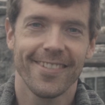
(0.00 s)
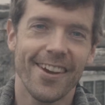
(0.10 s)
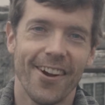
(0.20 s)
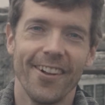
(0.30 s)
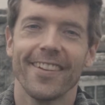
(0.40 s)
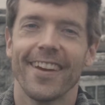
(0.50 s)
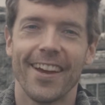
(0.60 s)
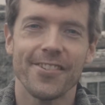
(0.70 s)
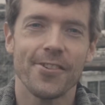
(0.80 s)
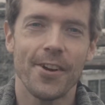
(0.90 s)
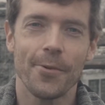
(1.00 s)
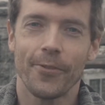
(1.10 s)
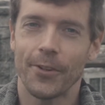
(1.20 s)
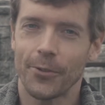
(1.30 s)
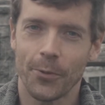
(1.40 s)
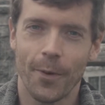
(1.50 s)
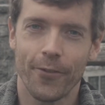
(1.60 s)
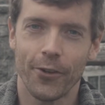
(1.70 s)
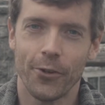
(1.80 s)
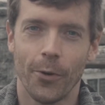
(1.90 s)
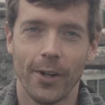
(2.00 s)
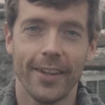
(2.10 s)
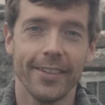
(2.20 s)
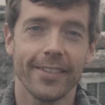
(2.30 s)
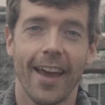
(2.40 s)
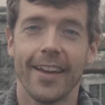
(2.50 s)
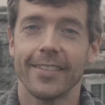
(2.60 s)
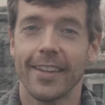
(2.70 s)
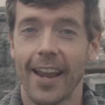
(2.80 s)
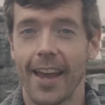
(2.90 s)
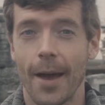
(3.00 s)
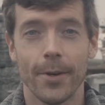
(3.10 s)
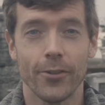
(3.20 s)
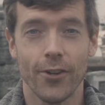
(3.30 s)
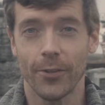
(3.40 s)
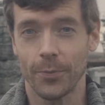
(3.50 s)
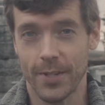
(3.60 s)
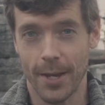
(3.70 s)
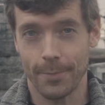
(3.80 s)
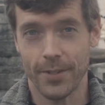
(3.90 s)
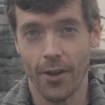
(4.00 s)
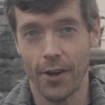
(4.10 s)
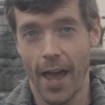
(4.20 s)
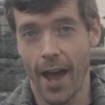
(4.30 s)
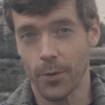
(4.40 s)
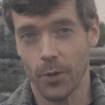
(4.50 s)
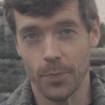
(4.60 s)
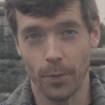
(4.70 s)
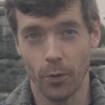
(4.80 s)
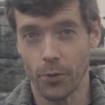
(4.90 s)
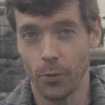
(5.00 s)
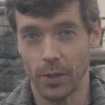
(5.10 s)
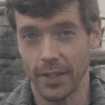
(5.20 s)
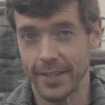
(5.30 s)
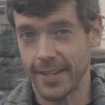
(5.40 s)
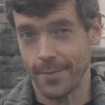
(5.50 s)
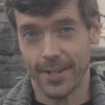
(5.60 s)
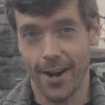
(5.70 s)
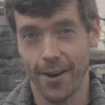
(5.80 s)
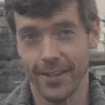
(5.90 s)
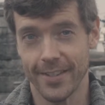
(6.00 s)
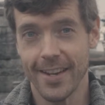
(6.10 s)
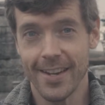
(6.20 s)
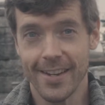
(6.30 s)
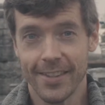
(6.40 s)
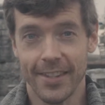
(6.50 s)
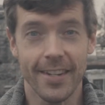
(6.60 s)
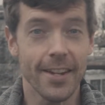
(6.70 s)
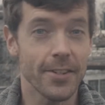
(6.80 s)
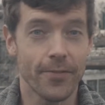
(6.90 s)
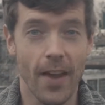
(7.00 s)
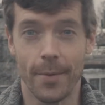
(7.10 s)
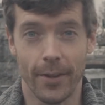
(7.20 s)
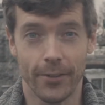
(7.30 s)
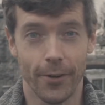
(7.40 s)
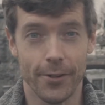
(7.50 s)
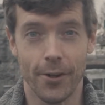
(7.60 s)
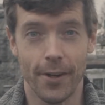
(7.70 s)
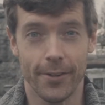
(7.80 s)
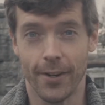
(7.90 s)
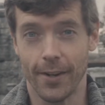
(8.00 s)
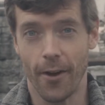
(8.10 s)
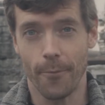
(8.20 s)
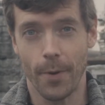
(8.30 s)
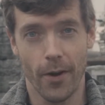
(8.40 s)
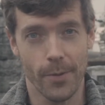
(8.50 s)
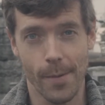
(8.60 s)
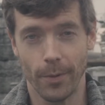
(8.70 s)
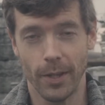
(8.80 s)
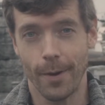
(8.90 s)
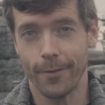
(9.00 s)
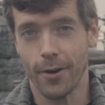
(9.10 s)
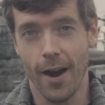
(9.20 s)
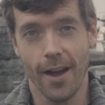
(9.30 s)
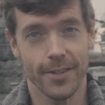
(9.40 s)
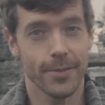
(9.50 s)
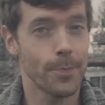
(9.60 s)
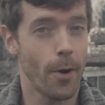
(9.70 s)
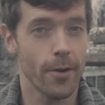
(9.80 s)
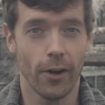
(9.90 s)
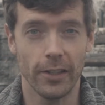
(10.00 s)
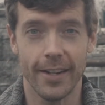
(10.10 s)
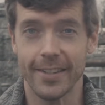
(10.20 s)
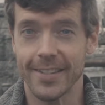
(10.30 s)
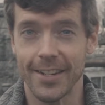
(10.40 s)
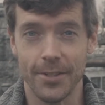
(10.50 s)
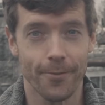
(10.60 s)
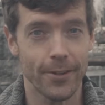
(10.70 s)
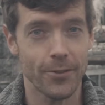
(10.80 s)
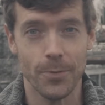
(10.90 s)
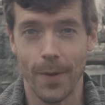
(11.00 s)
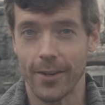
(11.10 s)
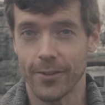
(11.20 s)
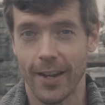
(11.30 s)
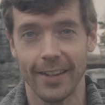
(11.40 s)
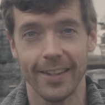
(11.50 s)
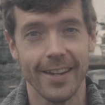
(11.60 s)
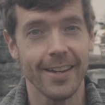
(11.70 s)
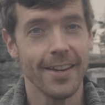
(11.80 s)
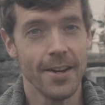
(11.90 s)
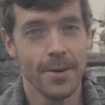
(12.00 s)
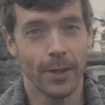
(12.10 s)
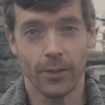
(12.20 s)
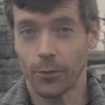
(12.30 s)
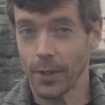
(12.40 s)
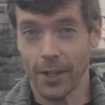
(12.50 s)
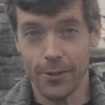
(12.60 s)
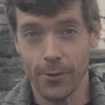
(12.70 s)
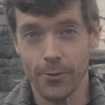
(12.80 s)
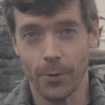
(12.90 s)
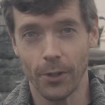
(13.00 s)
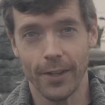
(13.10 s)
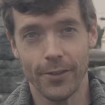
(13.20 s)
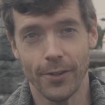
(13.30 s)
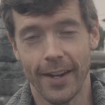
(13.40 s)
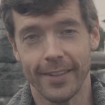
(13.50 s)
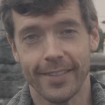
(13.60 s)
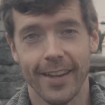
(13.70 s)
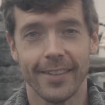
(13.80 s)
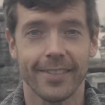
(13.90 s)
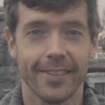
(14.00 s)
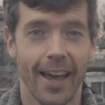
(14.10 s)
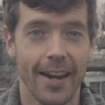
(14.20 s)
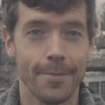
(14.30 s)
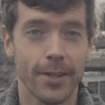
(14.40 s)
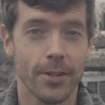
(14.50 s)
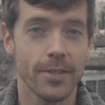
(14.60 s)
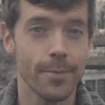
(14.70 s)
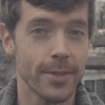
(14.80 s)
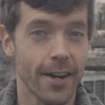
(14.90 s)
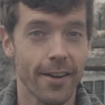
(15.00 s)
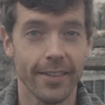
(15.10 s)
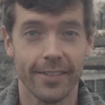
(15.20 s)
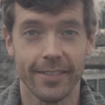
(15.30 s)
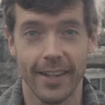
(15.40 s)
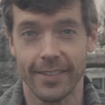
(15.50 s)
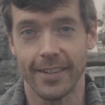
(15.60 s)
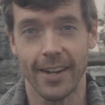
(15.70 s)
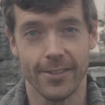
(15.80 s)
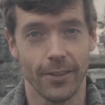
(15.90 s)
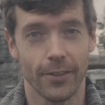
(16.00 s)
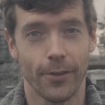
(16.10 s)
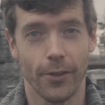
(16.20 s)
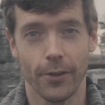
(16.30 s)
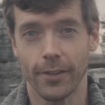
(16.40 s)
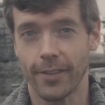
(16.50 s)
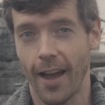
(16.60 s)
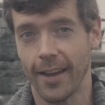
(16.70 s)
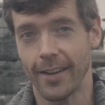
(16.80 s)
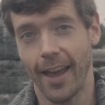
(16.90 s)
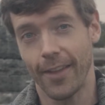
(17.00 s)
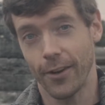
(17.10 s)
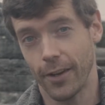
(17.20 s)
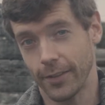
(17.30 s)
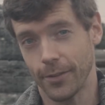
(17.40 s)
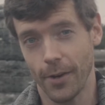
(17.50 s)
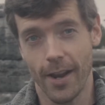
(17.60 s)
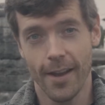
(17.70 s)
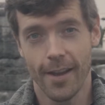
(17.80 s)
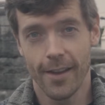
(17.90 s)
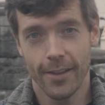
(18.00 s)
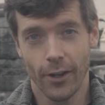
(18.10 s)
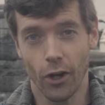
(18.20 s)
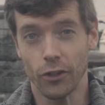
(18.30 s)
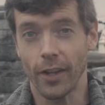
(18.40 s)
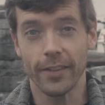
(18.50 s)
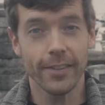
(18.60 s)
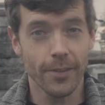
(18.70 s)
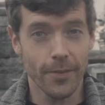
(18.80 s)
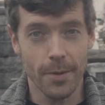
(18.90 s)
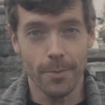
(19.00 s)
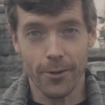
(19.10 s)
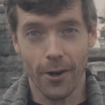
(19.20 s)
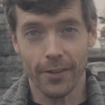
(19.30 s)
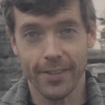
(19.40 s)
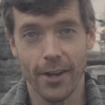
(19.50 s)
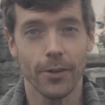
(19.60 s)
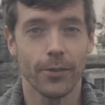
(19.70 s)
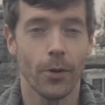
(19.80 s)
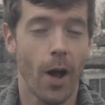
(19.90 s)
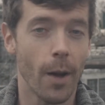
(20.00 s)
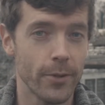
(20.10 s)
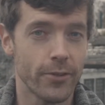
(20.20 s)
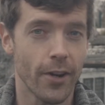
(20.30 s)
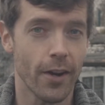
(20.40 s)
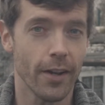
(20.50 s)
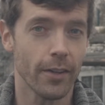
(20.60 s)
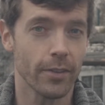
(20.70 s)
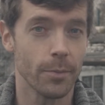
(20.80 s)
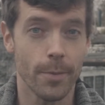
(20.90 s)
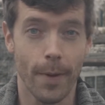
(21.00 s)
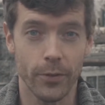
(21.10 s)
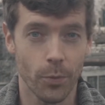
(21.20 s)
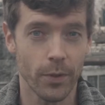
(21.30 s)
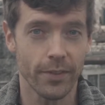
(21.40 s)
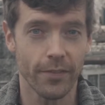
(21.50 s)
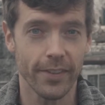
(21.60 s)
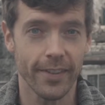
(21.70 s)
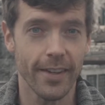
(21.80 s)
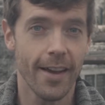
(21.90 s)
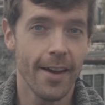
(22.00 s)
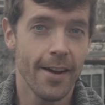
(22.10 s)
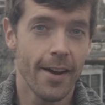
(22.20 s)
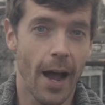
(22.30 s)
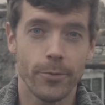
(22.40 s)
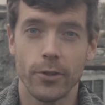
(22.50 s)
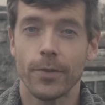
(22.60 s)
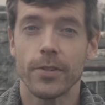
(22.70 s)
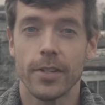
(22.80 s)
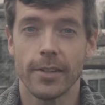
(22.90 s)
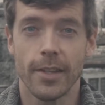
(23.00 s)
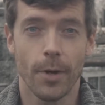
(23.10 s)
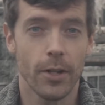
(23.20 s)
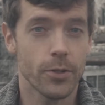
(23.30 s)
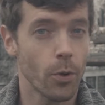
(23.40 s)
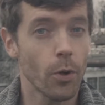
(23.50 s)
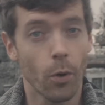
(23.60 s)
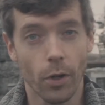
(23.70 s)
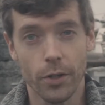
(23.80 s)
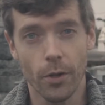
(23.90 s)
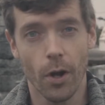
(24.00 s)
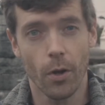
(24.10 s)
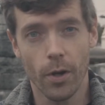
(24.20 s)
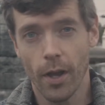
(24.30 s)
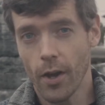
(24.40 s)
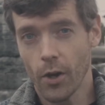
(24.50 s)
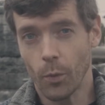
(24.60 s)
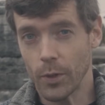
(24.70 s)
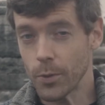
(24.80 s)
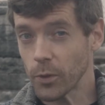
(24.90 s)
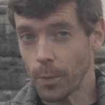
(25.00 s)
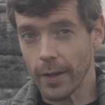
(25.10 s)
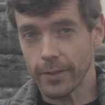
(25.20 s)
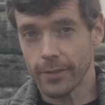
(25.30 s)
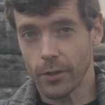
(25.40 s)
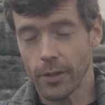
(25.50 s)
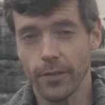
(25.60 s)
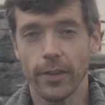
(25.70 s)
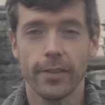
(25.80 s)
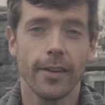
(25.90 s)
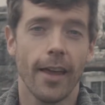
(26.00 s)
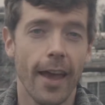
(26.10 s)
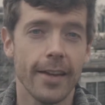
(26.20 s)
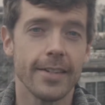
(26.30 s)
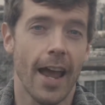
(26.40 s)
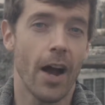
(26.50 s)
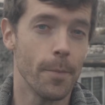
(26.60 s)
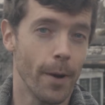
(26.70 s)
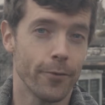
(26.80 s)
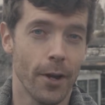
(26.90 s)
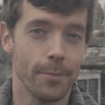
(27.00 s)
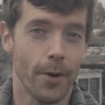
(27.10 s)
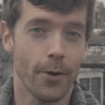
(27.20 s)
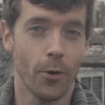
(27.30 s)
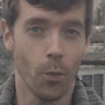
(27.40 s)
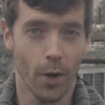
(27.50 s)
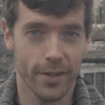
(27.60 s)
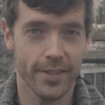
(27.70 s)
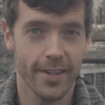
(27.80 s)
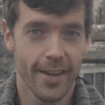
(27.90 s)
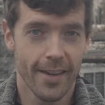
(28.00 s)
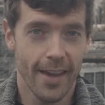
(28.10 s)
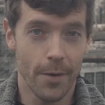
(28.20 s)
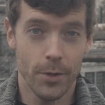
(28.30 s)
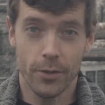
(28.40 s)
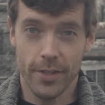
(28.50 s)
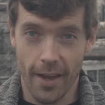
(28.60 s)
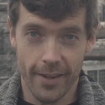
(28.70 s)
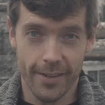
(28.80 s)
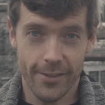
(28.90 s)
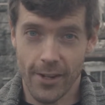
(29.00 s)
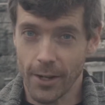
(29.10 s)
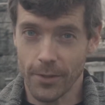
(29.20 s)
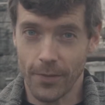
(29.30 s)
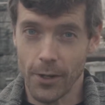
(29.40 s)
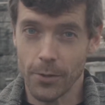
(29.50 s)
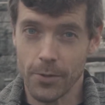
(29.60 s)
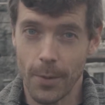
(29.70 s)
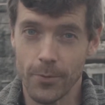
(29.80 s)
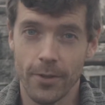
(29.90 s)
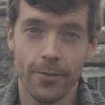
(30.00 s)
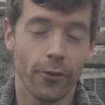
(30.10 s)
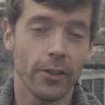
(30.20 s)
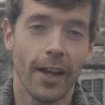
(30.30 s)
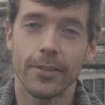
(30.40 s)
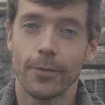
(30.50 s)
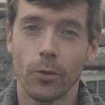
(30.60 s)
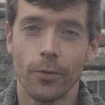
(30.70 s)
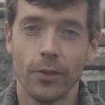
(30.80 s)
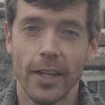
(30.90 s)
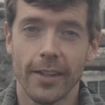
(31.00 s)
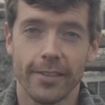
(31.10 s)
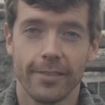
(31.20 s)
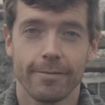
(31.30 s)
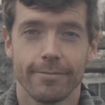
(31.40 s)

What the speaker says: Hey y'all, Andrew here with Free Tours by Foot New Orleans, and today I'm going to share some tips on how to explore New Orleans cemeteries. The city is famous for its tradition of burying people above ground. It's part of our legacy as a French and Spanish colony, makes us really unusual in the United States, and it makes our cemeteries destinations for their design and their history. There are dozens of them across town, so I'll be sharing some of the best ones to visit, options for seeing them on a tour or on your own, what to expect during a visit, and how above ground burial works. And when you're done, check out the video description for lots of useful links.